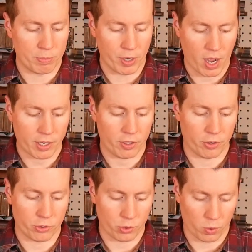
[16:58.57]

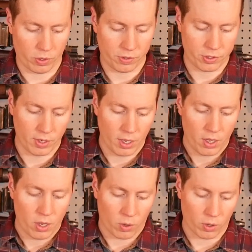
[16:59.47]
binoculars, swords,
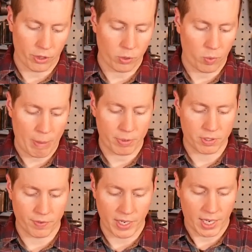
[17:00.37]
or other
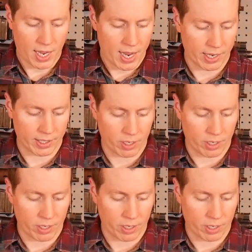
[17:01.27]
weapons of any kind.